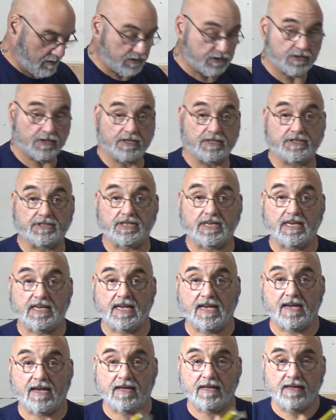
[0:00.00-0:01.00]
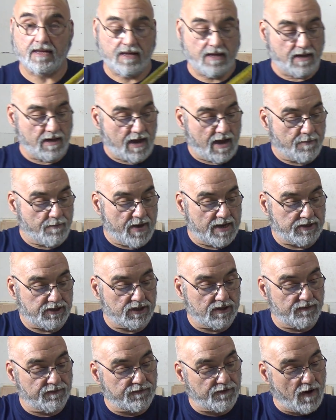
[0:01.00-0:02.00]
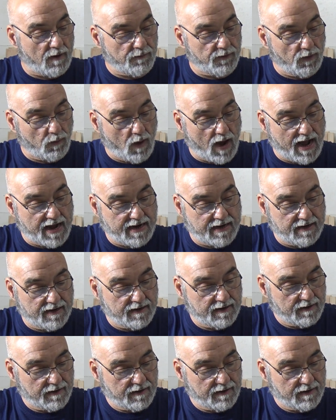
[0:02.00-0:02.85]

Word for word: So you see here, I measured from the white